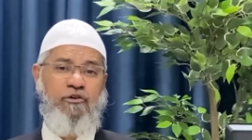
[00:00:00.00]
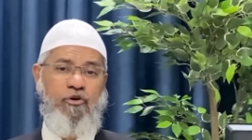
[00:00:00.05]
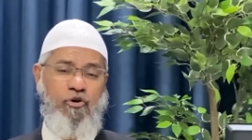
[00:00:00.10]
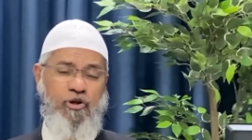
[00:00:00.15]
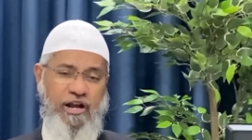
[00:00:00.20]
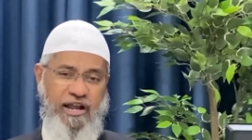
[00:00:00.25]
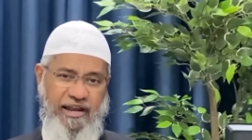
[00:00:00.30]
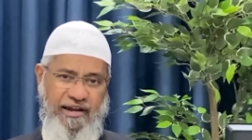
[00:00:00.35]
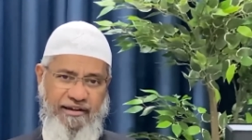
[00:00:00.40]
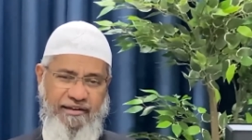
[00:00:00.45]

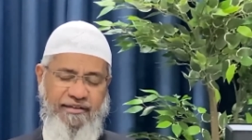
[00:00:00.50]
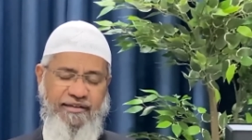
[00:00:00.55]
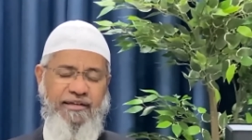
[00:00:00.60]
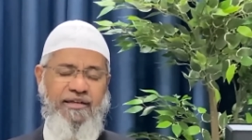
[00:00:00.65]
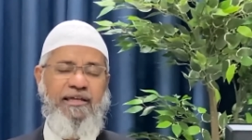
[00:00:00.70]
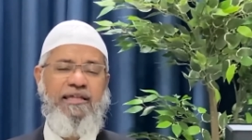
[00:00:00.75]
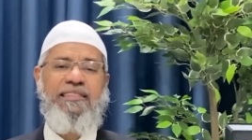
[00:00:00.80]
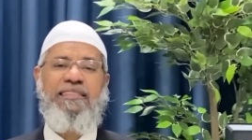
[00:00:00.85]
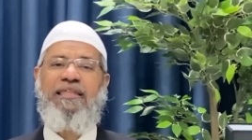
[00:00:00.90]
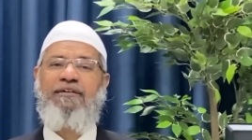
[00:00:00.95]
Quran,
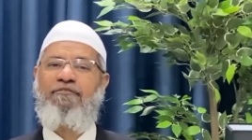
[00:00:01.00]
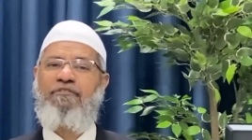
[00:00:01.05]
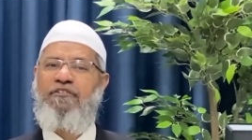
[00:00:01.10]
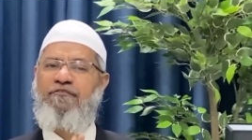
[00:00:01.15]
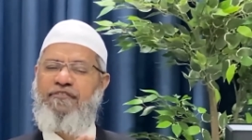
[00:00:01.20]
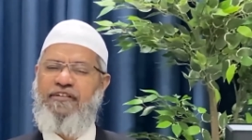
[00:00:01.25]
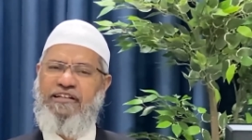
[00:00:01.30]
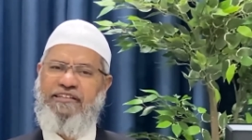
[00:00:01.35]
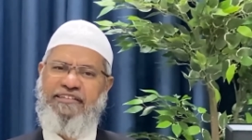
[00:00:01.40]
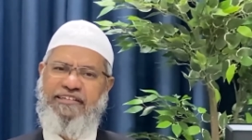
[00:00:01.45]
they will
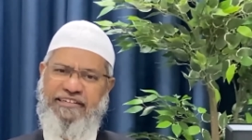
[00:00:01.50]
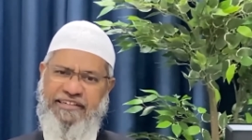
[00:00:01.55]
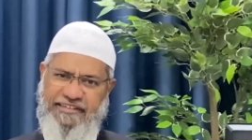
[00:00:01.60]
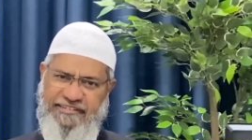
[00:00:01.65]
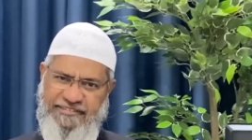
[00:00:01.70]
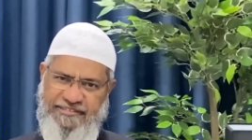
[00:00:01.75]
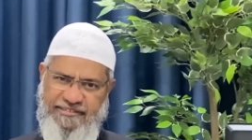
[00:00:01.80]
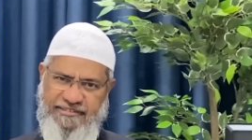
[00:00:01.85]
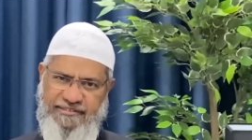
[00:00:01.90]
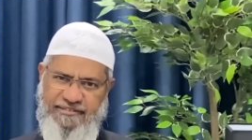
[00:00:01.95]
fail the test.